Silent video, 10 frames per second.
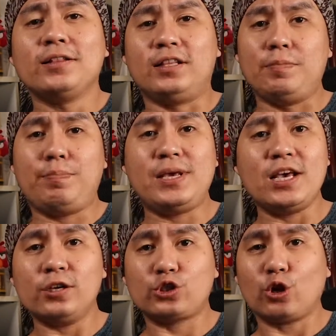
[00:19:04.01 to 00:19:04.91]
the
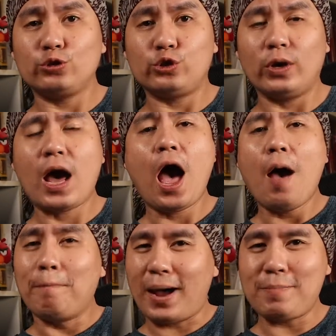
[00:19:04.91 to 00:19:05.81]
pH controller
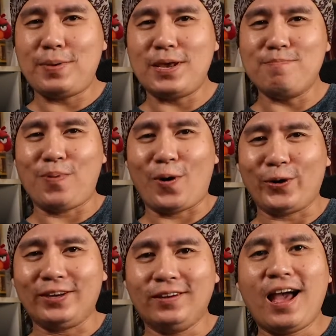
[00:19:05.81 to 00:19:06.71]
by pinpoint.